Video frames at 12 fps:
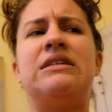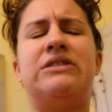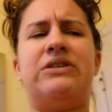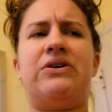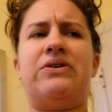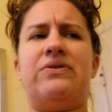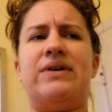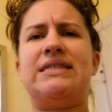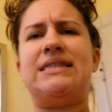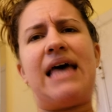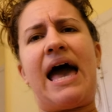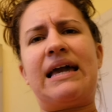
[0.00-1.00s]
So
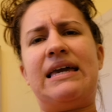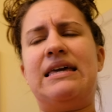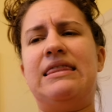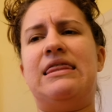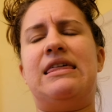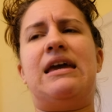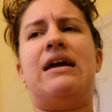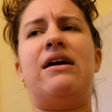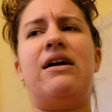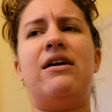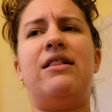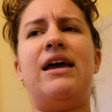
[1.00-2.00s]
it's lacking
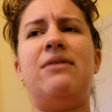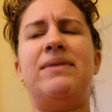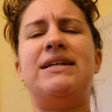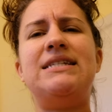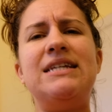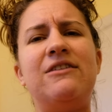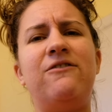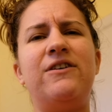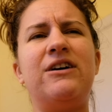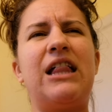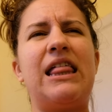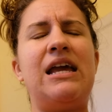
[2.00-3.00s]
there. Like, my teeth
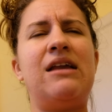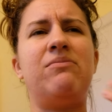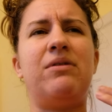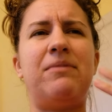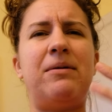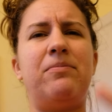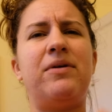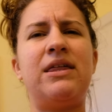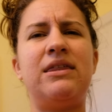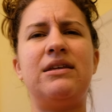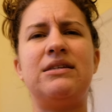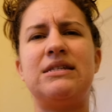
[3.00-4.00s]
feel clean, but my
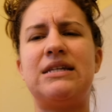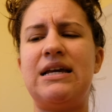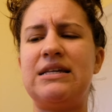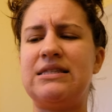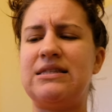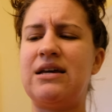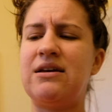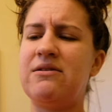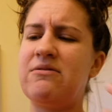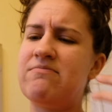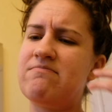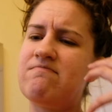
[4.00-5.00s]
breath doesn't taste
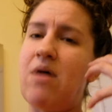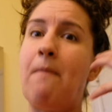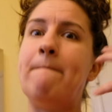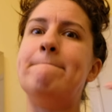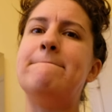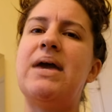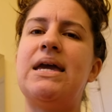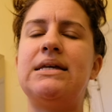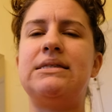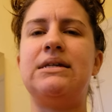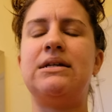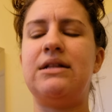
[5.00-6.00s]

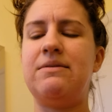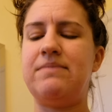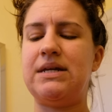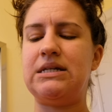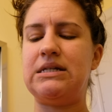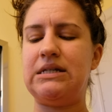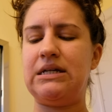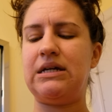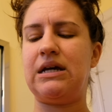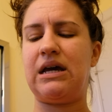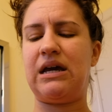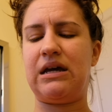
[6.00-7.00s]
amazingly
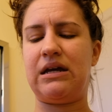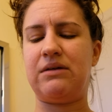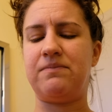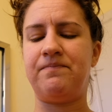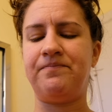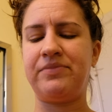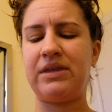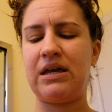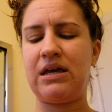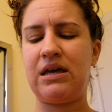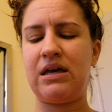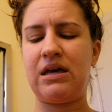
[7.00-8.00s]
minty, and
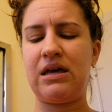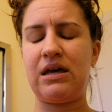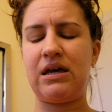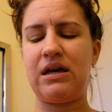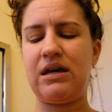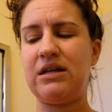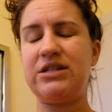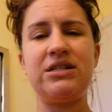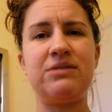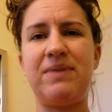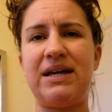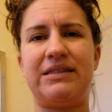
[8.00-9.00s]
it
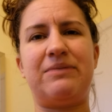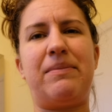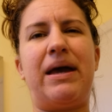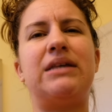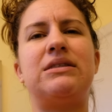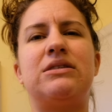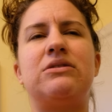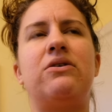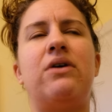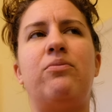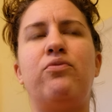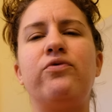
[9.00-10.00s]
just makes a mess. So
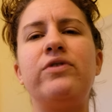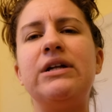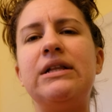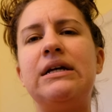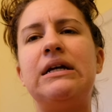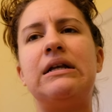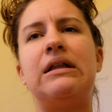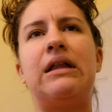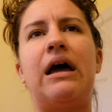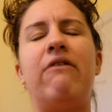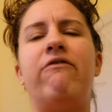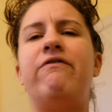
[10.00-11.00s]
I'm really,
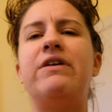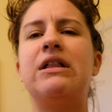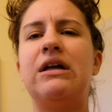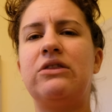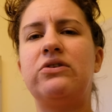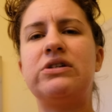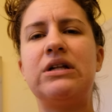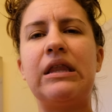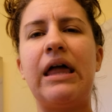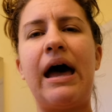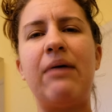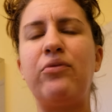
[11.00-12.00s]
I feel like there's a
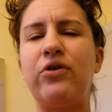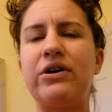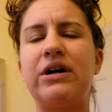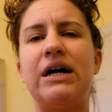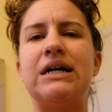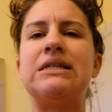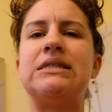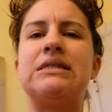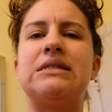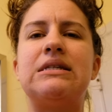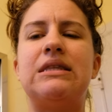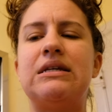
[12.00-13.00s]
lot more cons
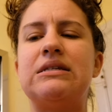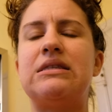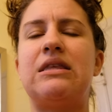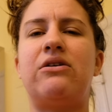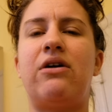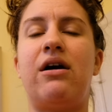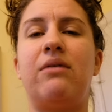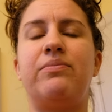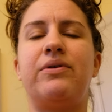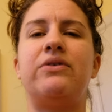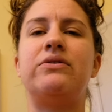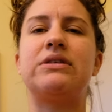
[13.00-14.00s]
to this than there are
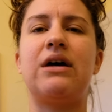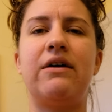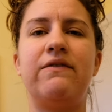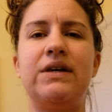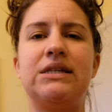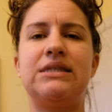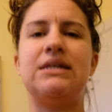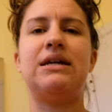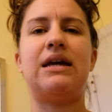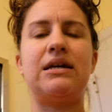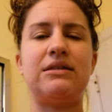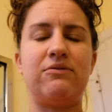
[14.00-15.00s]
pros. Obviously,
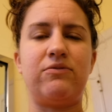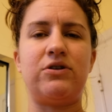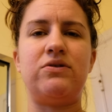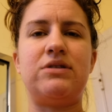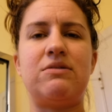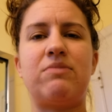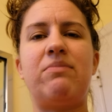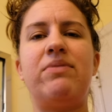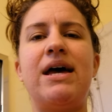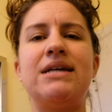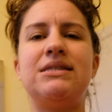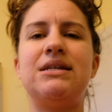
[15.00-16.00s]
yes, I'm reducing my
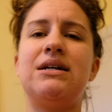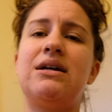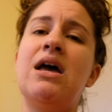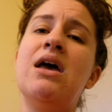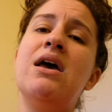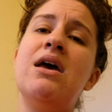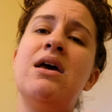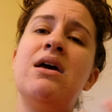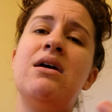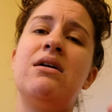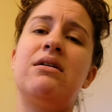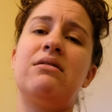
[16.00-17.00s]
plastic
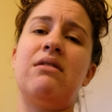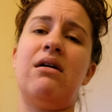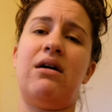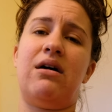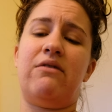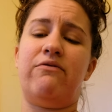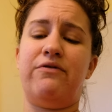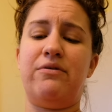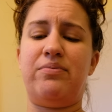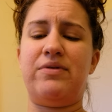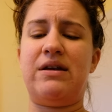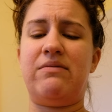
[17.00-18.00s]
uh,
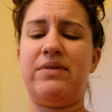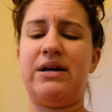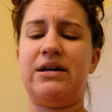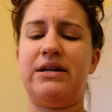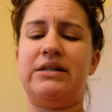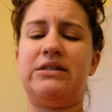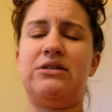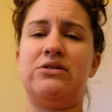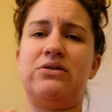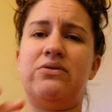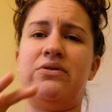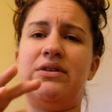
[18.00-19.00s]
footprint because
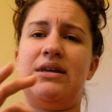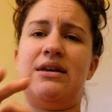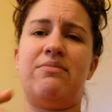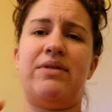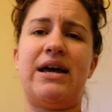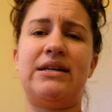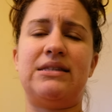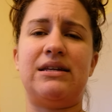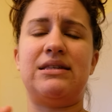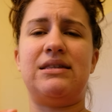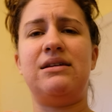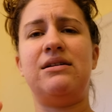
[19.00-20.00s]
there's only a
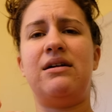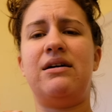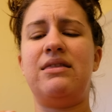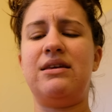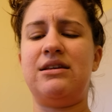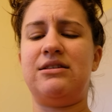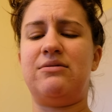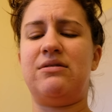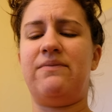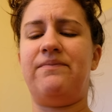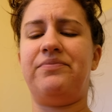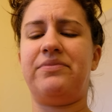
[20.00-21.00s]
plastic seal on this.
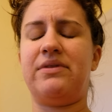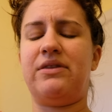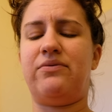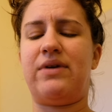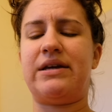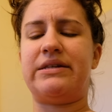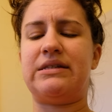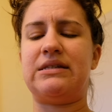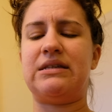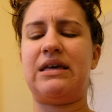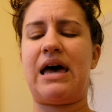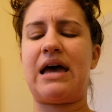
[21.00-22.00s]
The rest
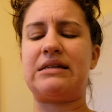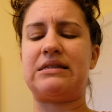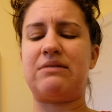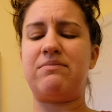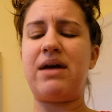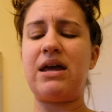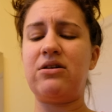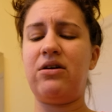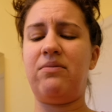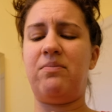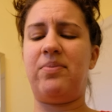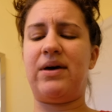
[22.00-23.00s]
is glass and
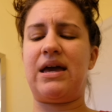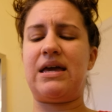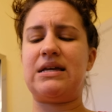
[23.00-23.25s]
metal, but